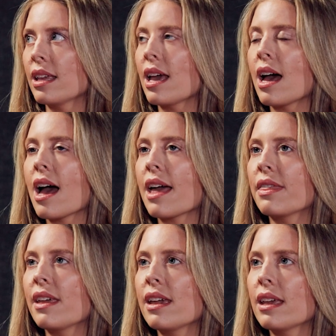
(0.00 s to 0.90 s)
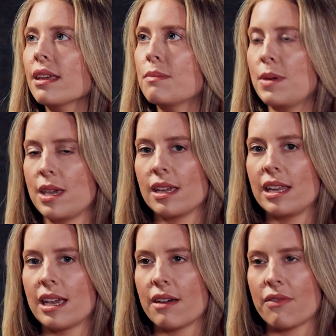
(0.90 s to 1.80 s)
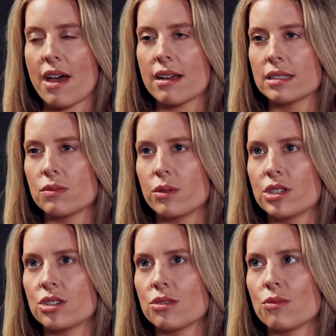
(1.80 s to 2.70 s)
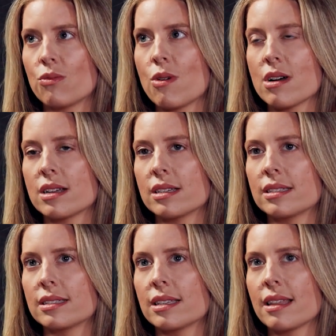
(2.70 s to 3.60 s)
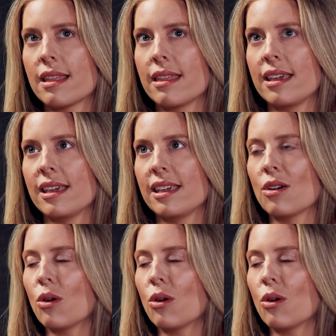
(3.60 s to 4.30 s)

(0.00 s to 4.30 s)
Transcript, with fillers: Yeah, I think being in EFX, which was the